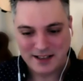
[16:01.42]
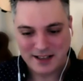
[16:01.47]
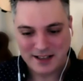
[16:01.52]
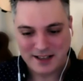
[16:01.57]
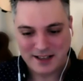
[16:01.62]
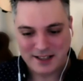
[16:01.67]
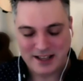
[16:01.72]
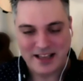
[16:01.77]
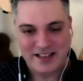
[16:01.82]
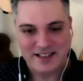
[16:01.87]

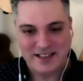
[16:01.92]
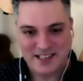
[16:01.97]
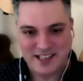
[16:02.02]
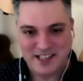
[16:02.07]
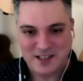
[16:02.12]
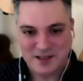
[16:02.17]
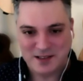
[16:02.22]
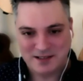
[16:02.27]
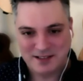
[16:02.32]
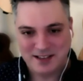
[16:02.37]
cleanse
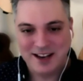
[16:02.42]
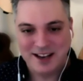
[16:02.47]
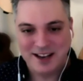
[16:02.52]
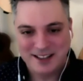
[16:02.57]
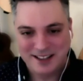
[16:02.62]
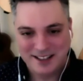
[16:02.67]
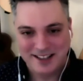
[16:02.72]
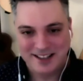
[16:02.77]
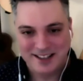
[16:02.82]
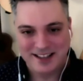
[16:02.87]
his
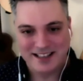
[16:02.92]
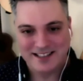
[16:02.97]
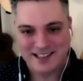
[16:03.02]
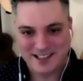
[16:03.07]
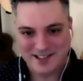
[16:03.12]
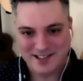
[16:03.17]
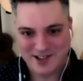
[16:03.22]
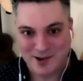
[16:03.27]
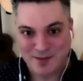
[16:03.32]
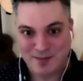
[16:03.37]
cleanse
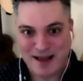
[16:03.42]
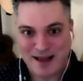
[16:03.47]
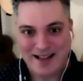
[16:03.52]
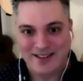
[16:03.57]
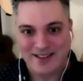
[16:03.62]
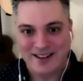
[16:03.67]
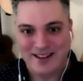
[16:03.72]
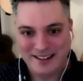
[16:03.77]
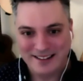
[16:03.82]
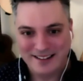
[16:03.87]
his or her
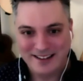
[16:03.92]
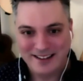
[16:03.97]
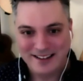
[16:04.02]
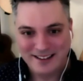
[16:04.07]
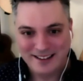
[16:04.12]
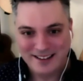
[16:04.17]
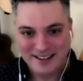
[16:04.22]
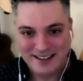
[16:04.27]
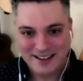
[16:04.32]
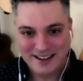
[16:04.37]
palate.
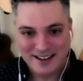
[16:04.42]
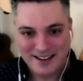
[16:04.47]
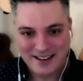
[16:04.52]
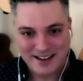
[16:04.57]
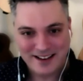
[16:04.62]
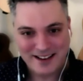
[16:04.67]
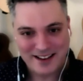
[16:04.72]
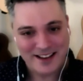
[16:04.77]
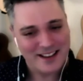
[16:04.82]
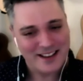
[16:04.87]

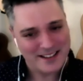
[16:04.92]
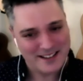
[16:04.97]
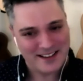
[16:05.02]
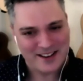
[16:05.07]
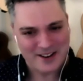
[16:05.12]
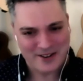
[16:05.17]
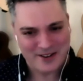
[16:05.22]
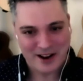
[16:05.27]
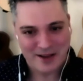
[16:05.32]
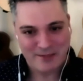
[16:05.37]
Do
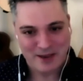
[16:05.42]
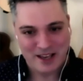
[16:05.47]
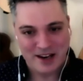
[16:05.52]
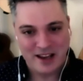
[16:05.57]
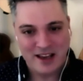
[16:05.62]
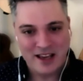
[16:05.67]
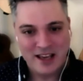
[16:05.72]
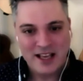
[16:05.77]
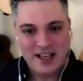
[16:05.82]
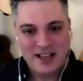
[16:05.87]
you know what I mean?
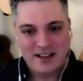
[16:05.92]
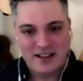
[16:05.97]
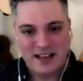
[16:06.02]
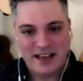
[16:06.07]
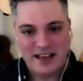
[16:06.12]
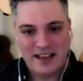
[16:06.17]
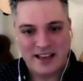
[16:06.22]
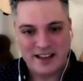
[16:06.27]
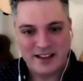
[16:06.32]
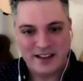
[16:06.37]

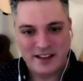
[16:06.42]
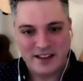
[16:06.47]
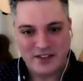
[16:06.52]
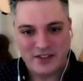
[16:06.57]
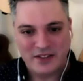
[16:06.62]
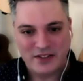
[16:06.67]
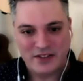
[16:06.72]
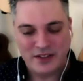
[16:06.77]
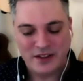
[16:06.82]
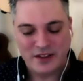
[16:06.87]
Like,
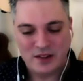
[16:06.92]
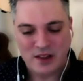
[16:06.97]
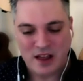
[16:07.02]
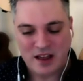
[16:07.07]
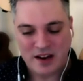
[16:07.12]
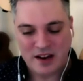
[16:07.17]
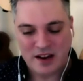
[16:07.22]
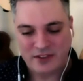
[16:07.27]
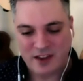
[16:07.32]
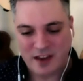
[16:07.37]
a
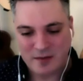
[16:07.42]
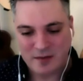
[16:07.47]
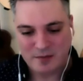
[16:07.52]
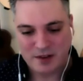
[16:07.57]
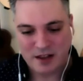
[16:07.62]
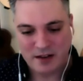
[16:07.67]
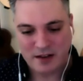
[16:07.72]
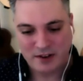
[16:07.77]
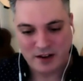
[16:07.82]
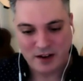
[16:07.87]
lot of temp
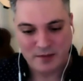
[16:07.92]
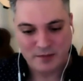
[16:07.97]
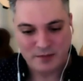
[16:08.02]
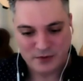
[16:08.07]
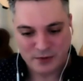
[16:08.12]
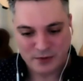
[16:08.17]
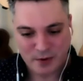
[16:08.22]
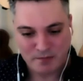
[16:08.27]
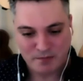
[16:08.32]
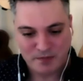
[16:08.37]
love comes
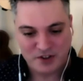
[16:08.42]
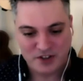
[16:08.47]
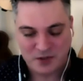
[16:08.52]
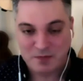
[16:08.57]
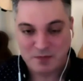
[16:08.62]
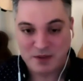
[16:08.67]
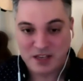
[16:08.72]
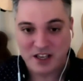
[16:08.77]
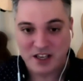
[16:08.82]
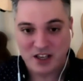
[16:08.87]
from
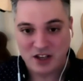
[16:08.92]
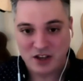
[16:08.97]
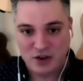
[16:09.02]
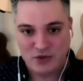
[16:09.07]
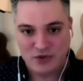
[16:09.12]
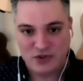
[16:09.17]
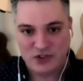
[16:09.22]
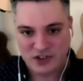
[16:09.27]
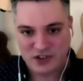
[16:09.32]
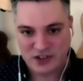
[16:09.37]
just being
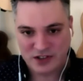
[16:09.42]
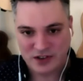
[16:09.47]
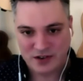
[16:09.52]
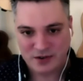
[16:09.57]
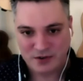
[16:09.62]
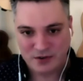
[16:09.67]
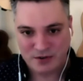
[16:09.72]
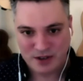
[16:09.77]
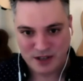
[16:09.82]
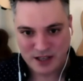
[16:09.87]
used
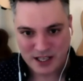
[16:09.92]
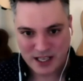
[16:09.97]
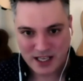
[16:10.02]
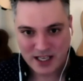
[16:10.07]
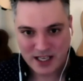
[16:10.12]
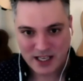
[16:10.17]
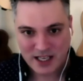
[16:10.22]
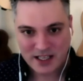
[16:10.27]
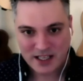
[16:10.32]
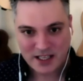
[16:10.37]
to
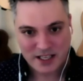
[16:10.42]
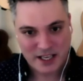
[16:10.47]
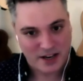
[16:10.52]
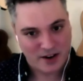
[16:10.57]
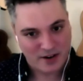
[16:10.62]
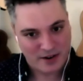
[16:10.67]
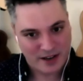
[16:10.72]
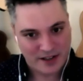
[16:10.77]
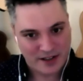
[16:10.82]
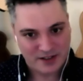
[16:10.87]

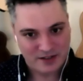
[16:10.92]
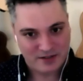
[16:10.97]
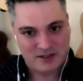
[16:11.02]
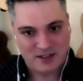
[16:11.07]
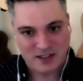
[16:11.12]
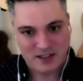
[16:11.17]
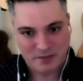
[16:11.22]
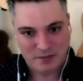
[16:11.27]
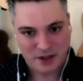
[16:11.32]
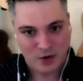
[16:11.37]
hearing
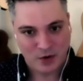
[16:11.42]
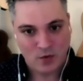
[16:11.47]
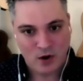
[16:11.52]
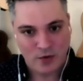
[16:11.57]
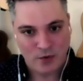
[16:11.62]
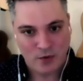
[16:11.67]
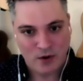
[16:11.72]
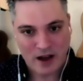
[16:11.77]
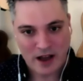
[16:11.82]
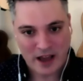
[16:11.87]
something
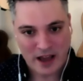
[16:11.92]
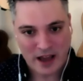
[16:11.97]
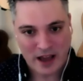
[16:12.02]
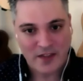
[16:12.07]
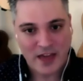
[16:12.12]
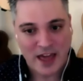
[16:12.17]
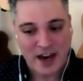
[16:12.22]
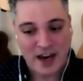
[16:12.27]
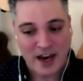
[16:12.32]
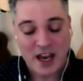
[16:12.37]
one way,
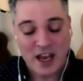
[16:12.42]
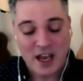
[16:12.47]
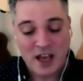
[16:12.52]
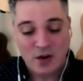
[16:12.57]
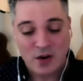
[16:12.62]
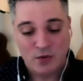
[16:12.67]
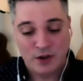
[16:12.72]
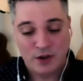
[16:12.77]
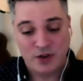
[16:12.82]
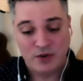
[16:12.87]
and then
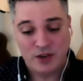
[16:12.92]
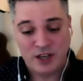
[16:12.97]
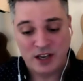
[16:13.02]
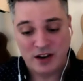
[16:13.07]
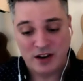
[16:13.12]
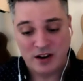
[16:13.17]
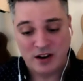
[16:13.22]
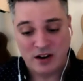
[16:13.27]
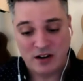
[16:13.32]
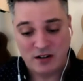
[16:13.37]
when you
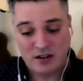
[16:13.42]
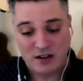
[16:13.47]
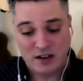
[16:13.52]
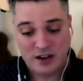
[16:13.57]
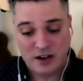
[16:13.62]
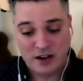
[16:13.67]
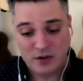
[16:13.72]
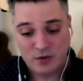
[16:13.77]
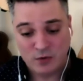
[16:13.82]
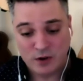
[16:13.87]
hear, you
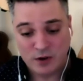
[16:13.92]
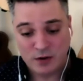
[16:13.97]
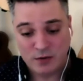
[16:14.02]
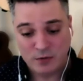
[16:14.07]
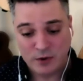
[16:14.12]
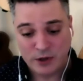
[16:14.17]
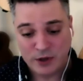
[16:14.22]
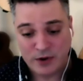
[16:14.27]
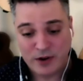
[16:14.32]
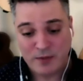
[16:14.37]
know,
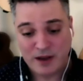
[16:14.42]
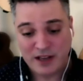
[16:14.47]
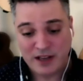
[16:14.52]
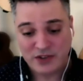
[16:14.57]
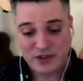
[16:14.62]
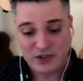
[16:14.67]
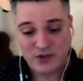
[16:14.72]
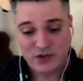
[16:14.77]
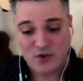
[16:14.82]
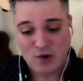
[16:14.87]
when you hear my
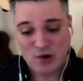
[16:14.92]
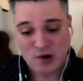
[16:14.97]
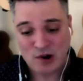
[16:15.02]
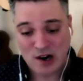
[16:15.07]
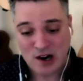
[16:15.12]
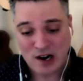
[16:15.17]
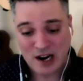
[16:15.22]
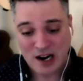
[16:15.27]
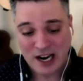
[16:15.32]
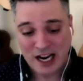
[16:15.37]

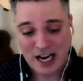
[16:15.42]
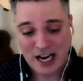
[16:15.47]
score,